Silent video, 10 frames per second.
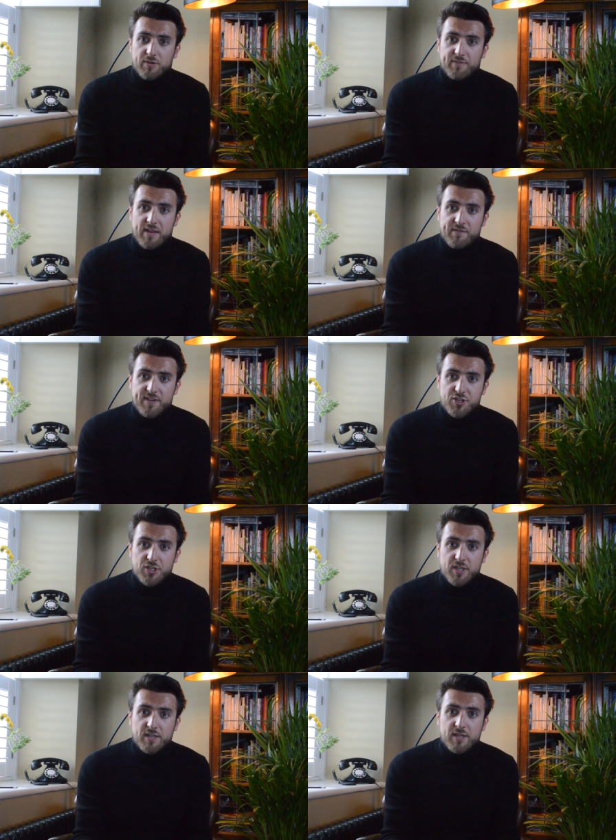of their
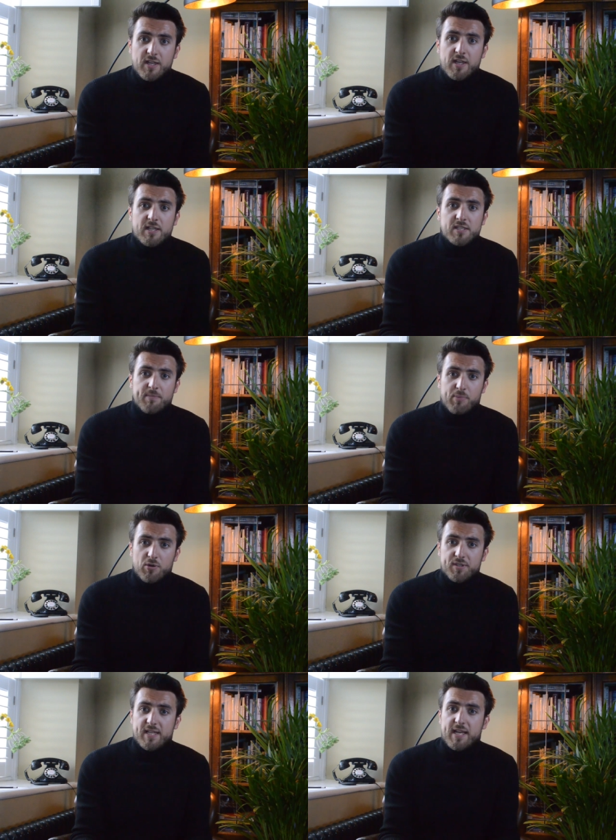vision,
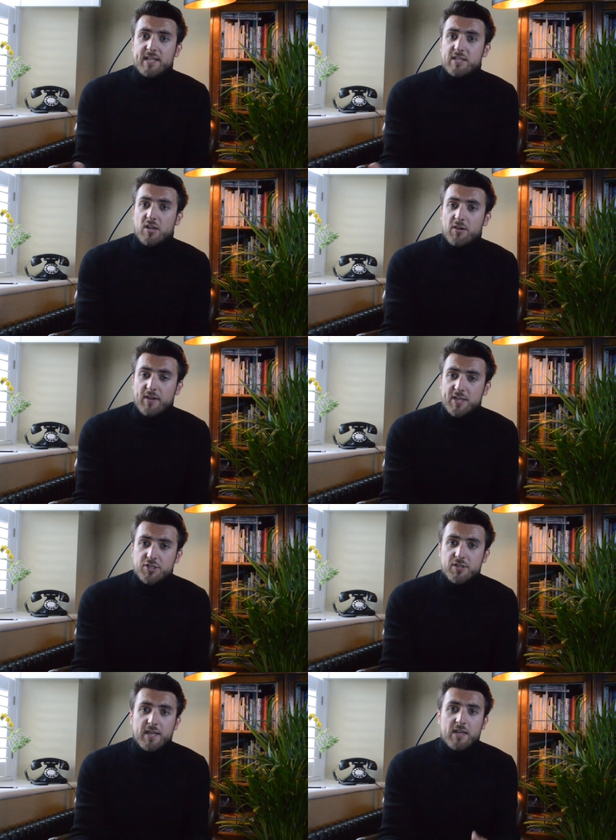supports their
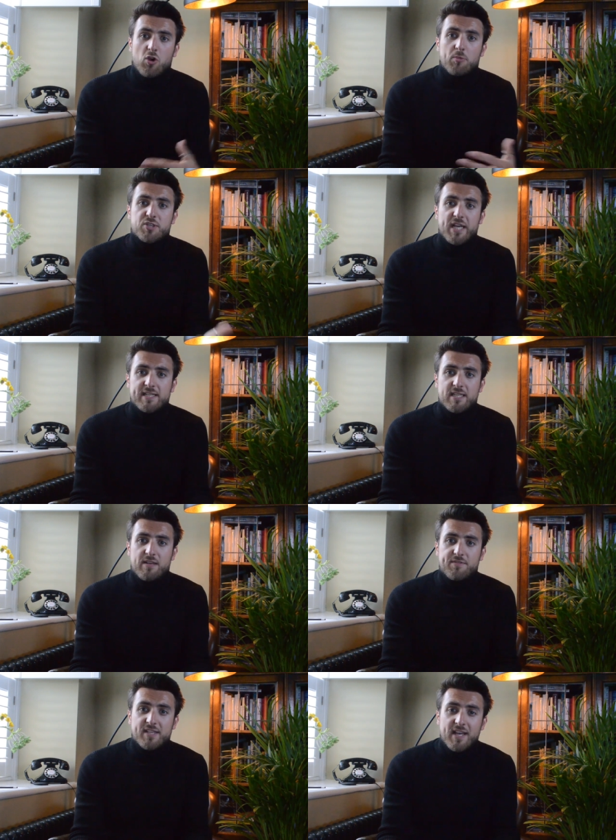direction and their
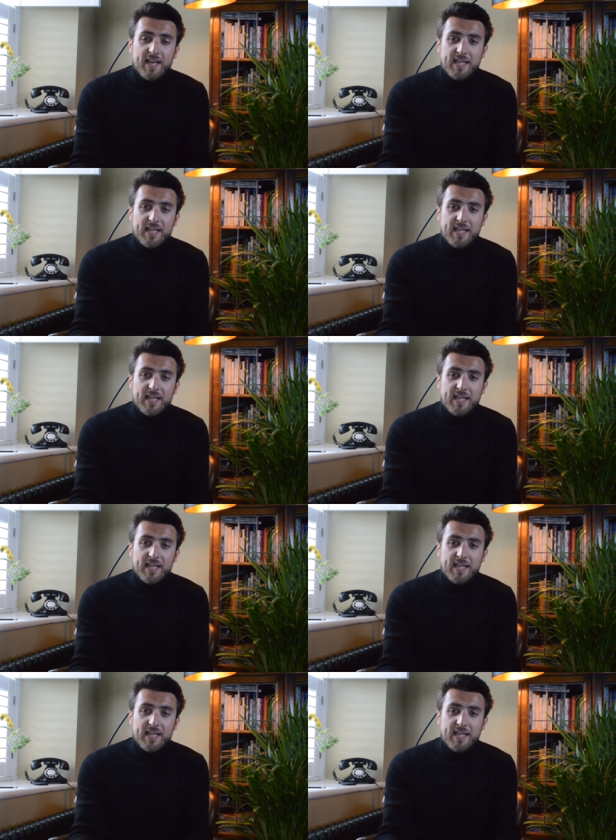objectives,